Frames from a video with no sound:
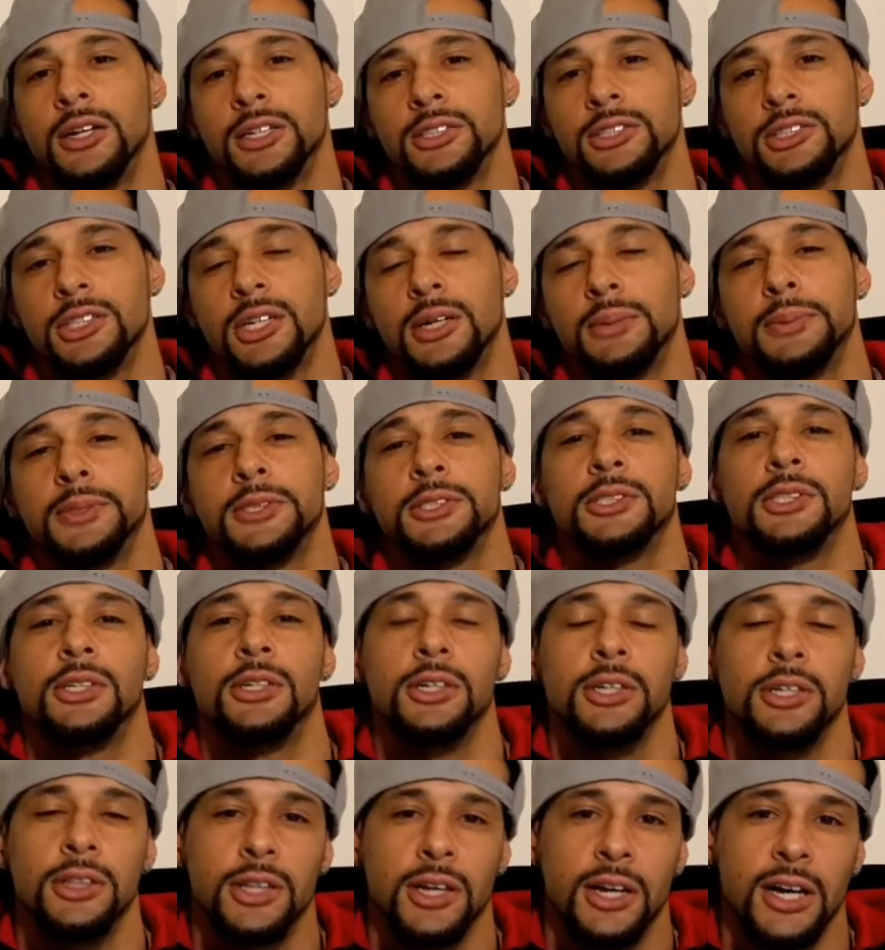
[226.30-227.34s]
The next step is to
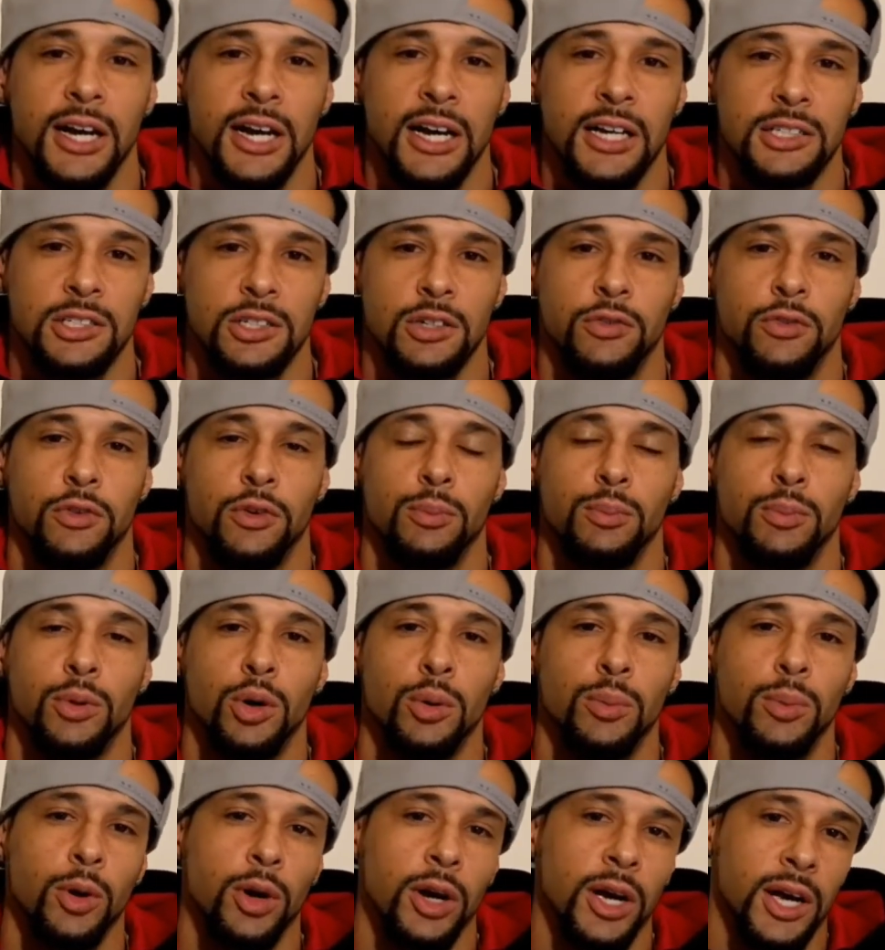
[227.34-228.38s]
link the Kasa for
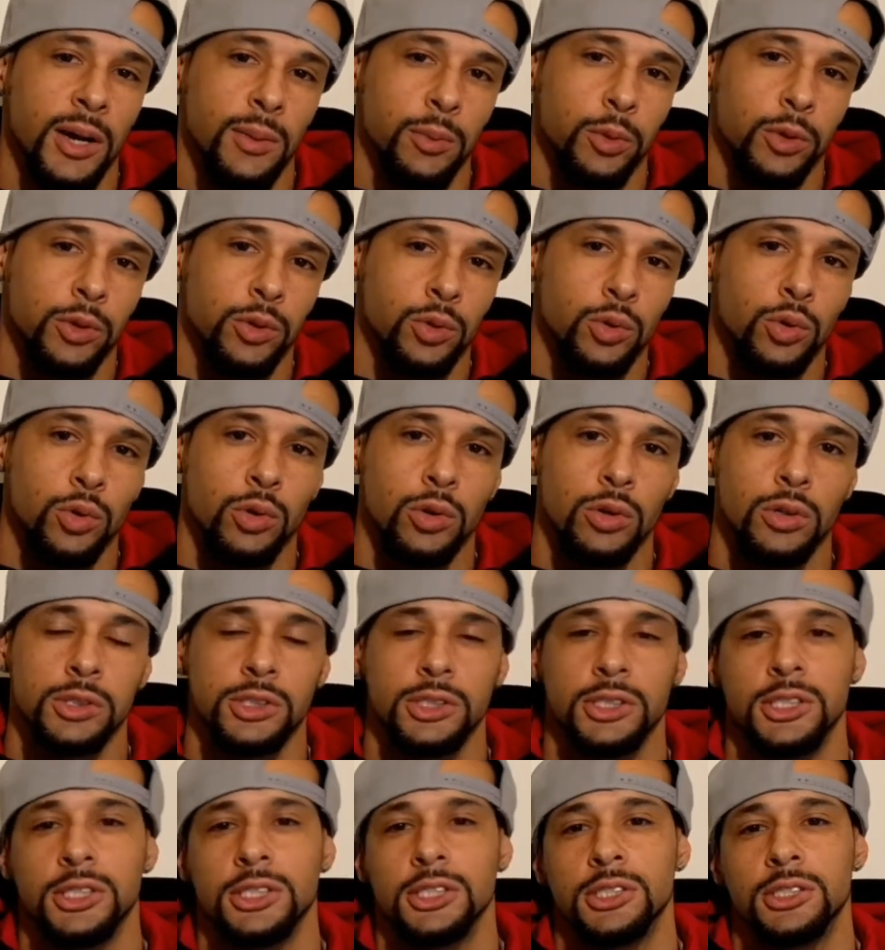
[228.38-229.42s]
Mobile app with Google
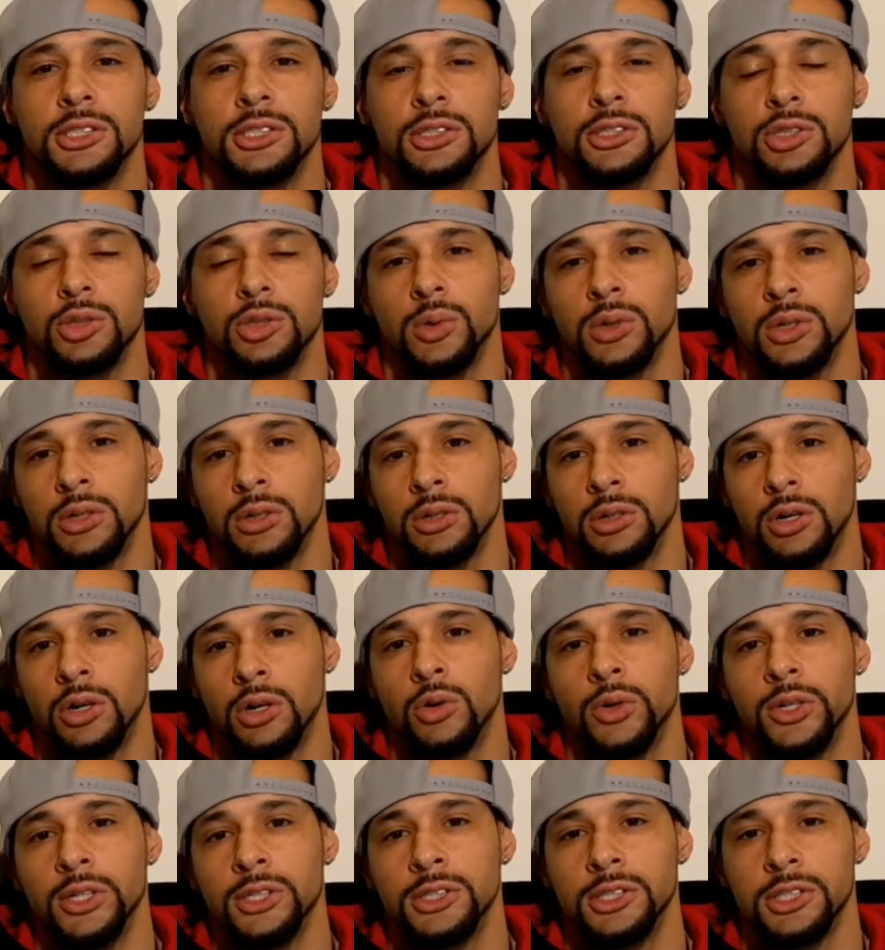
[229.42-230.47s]
Assistant. So we're going to
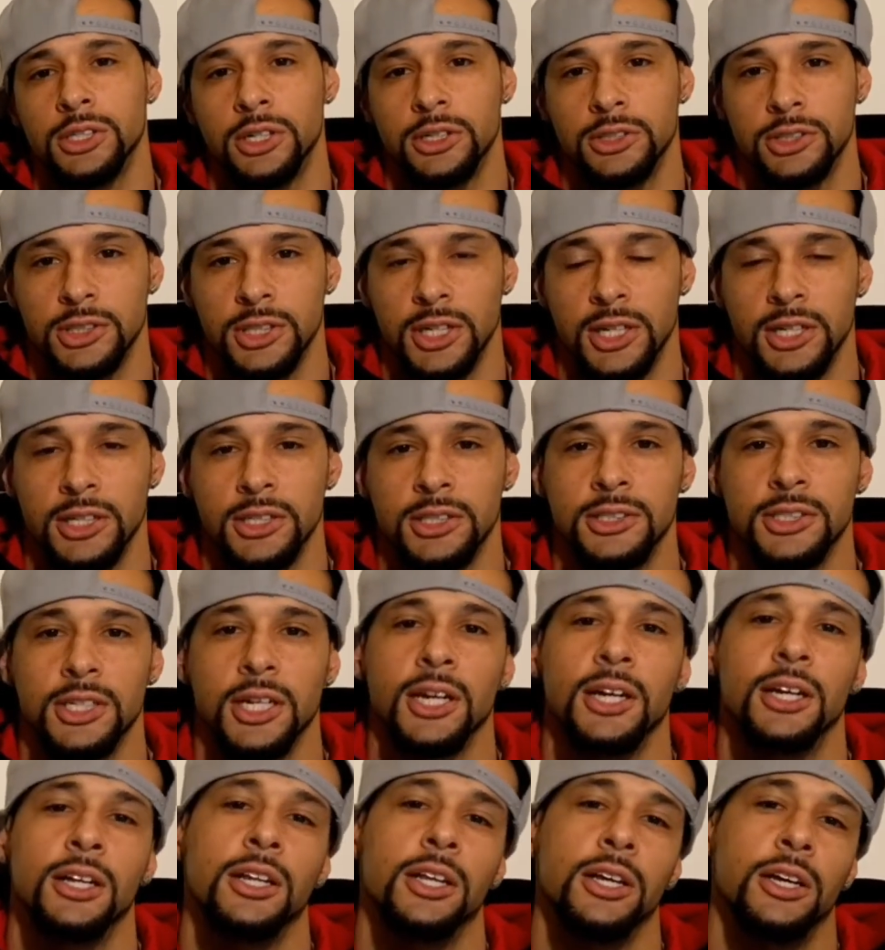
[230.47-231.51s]
go into our settings
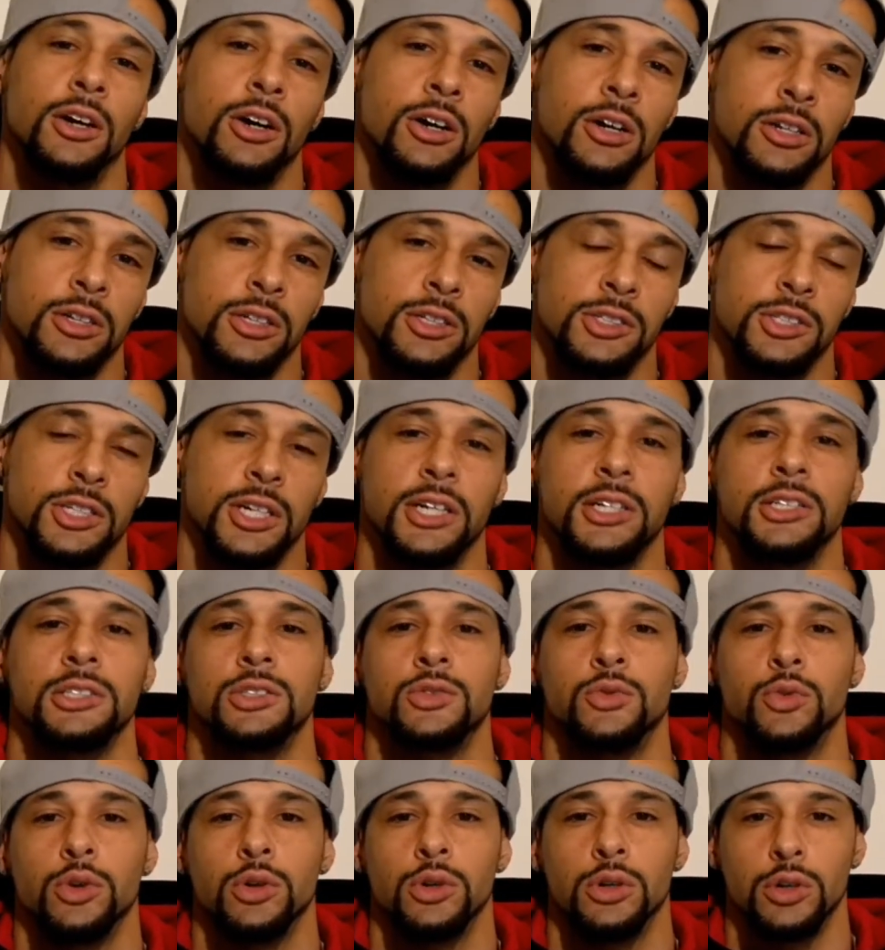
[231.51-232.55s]
and click on the
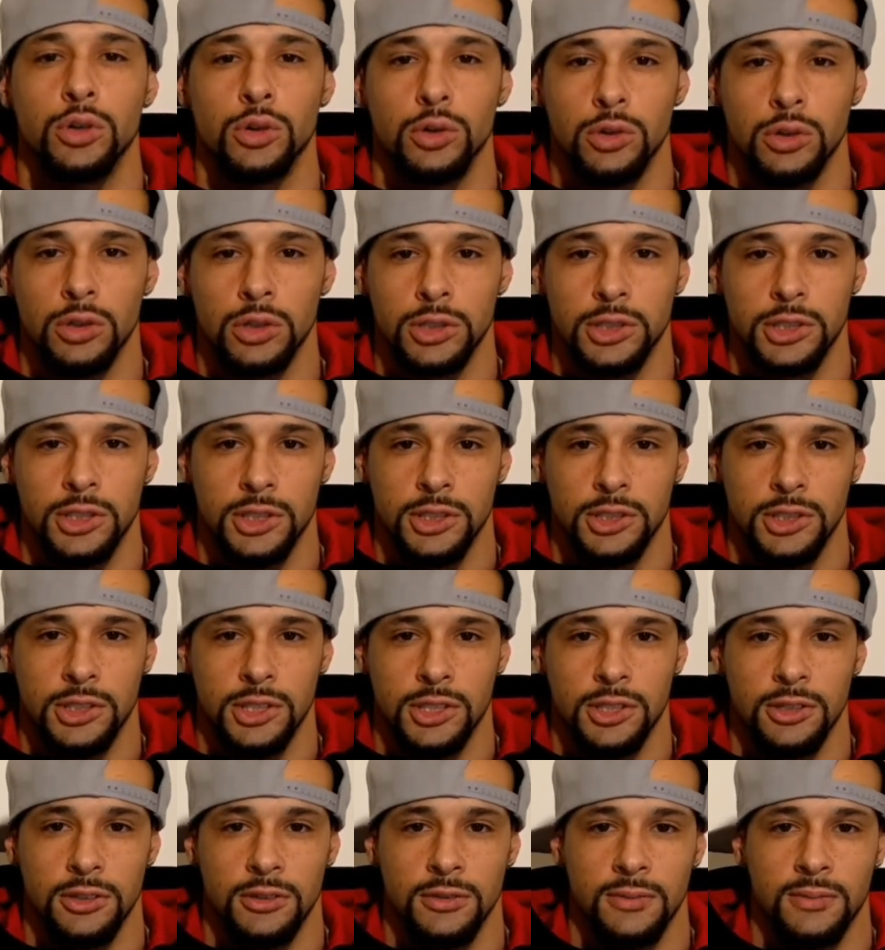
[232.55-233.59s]
settings for Google
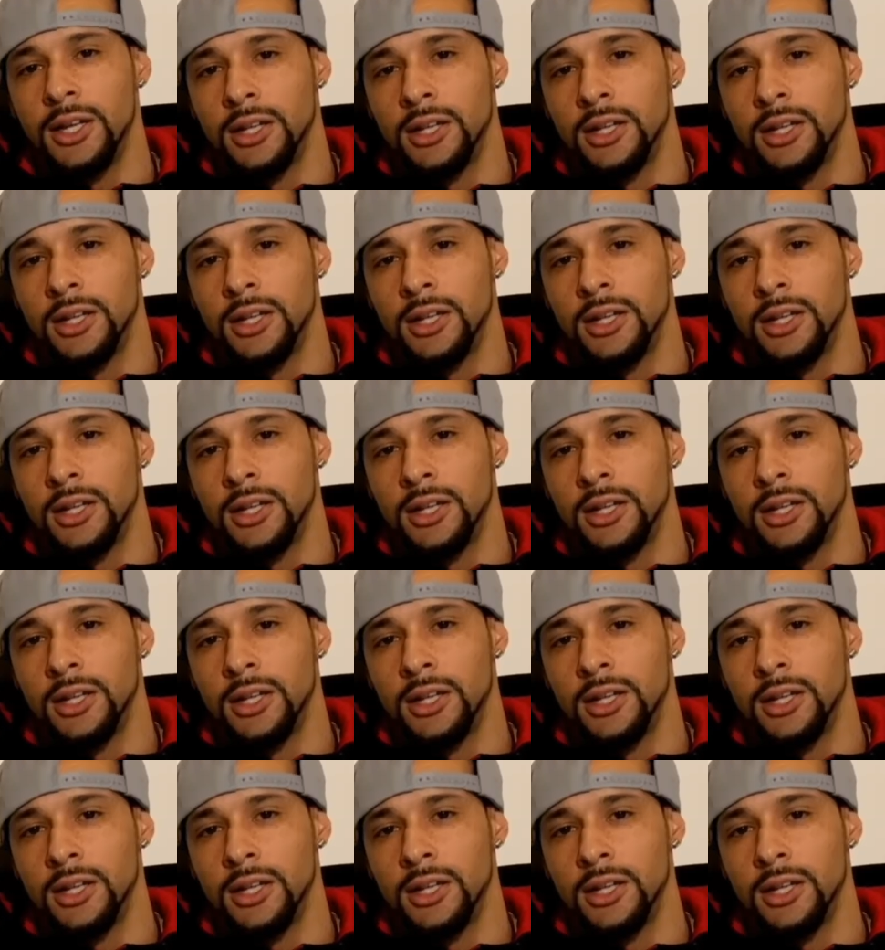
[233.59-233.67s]
Assistant.